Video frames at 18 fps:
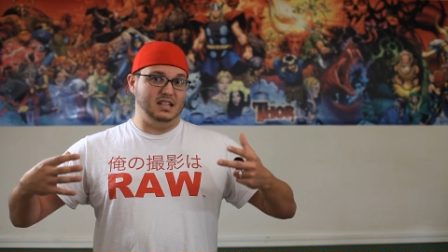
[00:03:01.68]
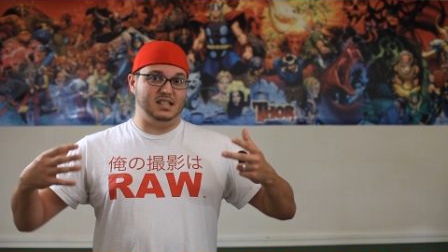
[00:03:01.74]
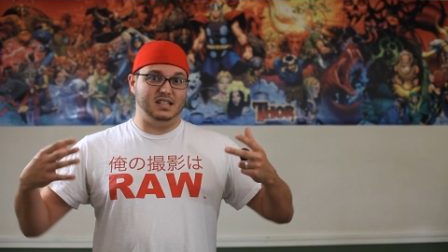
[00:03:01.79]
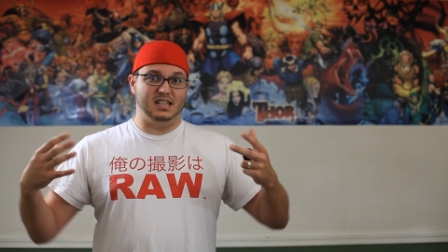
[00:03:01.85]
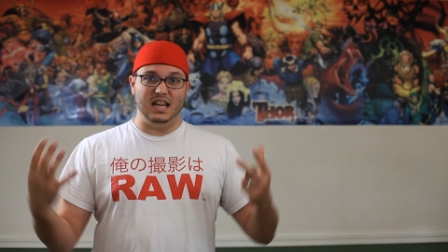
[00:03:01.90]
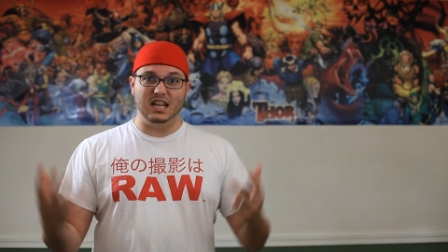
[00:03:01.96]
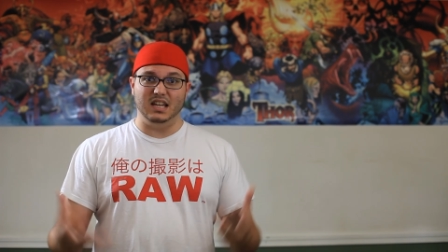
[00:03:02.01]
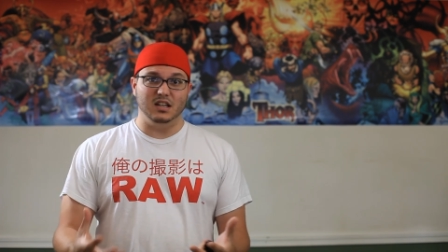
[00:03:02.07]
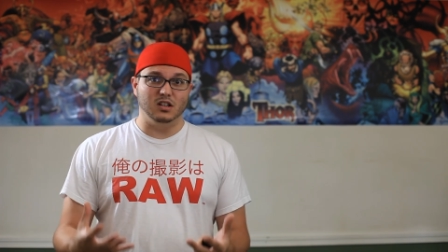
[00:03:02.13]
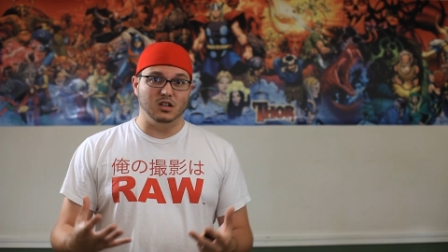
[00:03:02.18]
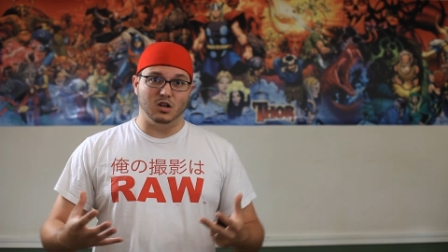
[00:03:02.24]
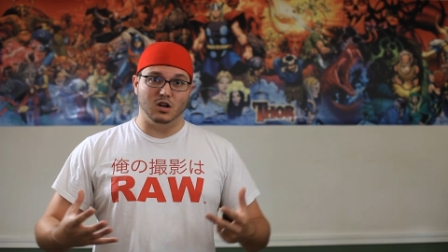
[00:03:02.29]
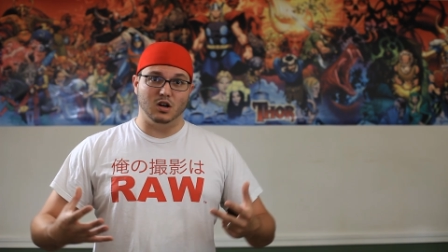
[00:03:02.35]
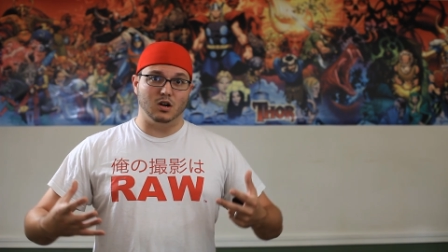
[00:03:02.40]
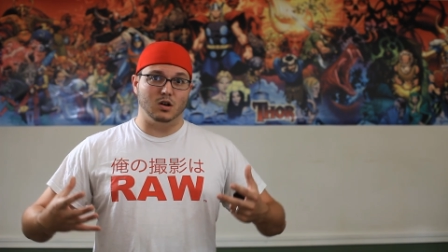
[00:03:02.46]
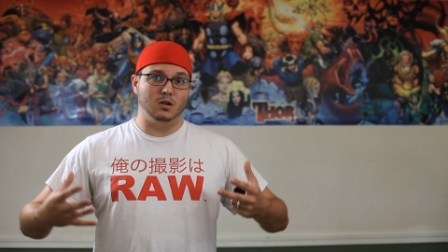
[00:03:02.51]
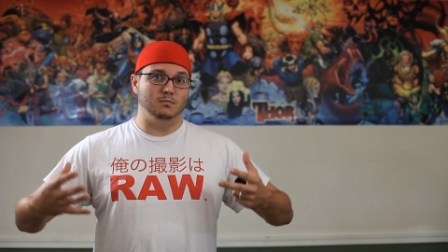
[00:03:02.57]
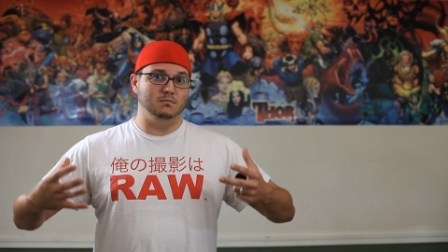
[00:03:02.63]

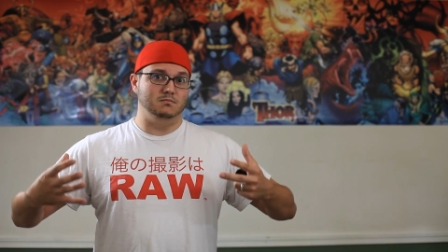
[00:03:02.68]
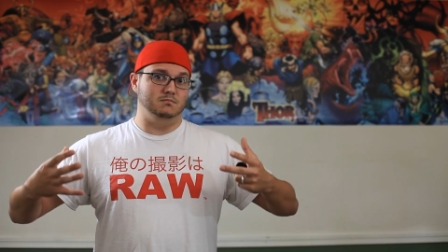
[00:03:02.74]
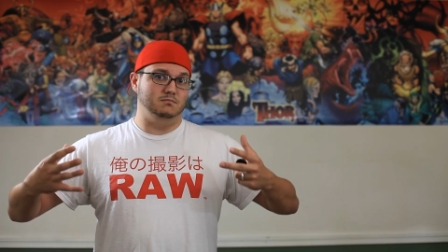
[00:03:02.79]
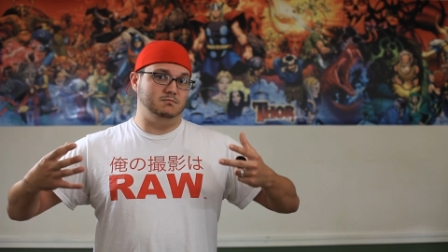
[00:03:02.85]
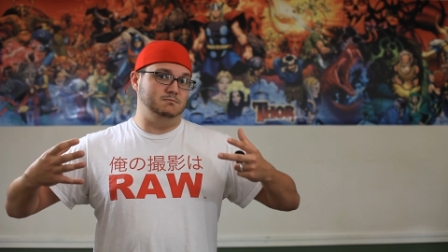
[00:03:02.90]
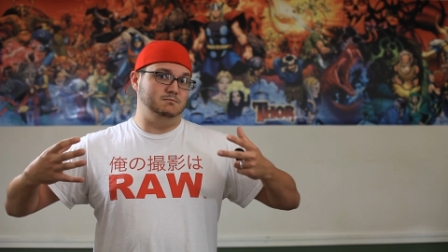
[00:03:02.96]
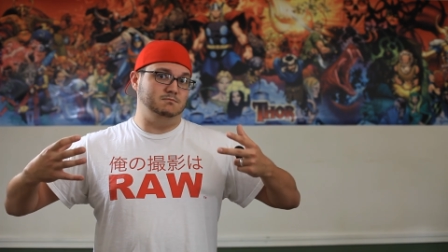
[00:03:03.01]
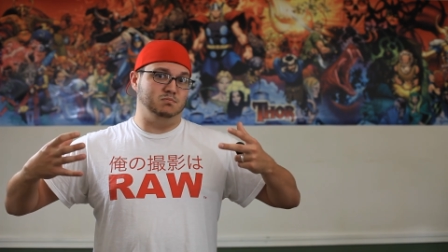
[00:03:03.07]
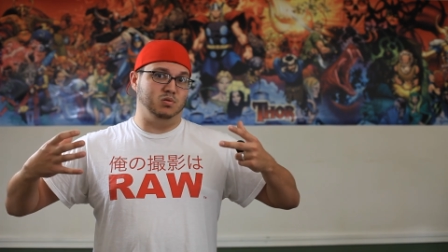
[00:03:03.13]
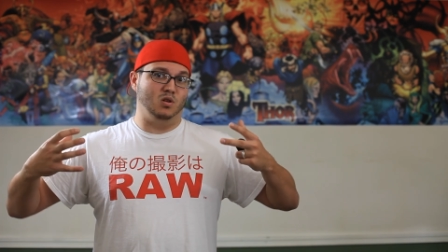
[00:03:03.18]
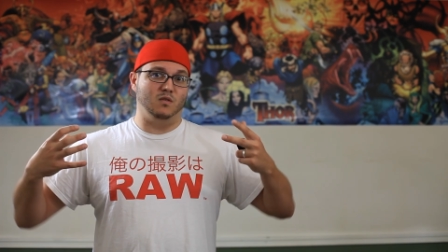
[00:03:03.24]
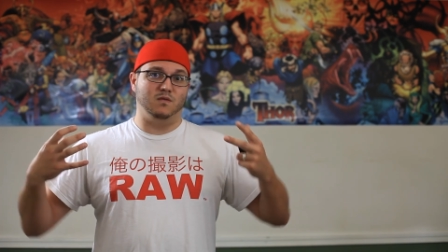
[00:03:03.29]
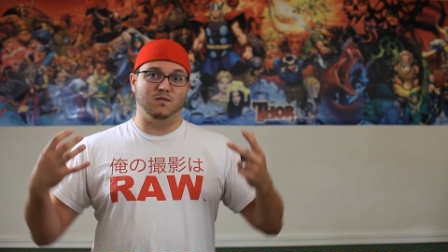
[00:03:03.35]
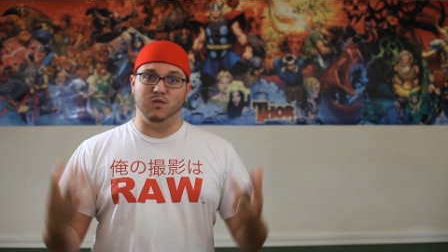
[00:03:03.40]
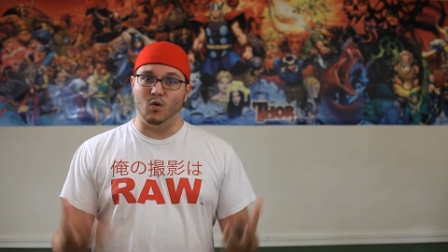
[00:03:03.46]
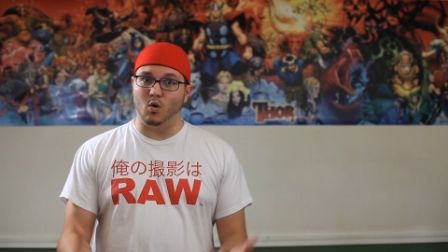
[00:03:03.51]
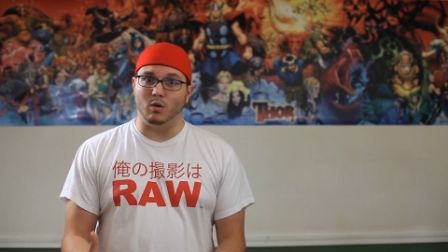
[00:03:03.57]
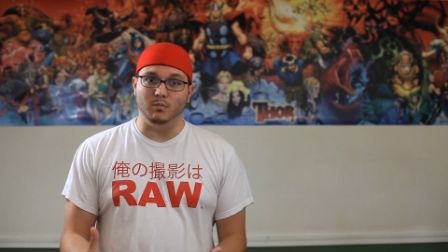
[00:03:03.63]
singular
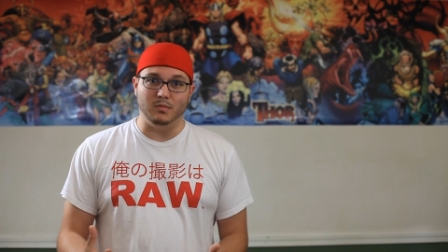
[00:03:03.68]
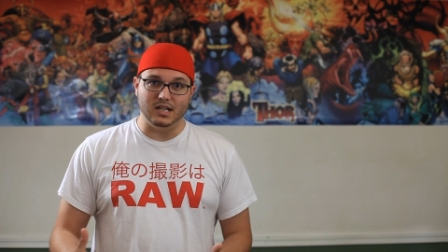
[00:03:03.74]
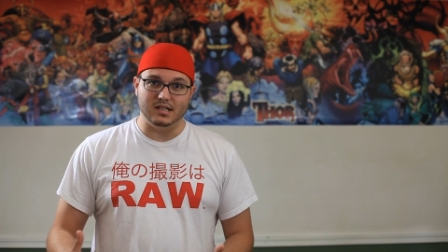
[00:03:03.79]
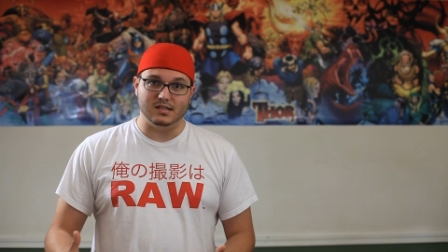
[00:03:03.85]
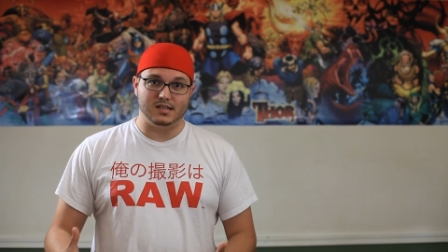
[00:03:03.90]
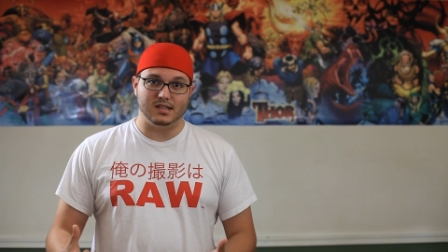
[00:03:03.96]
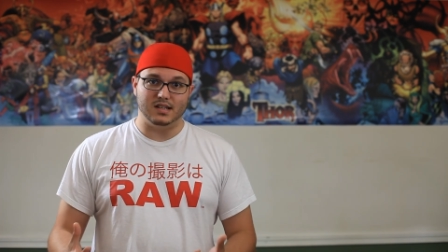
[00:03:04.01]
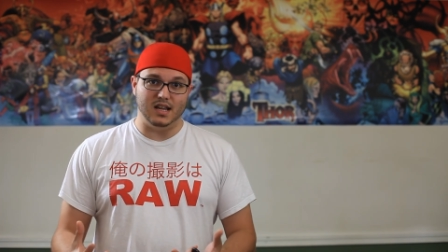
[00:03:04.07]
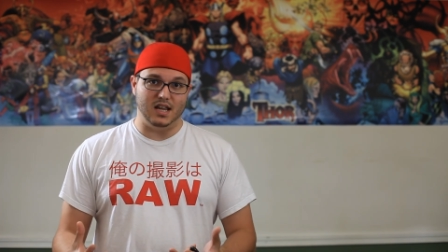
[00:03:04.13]
performance.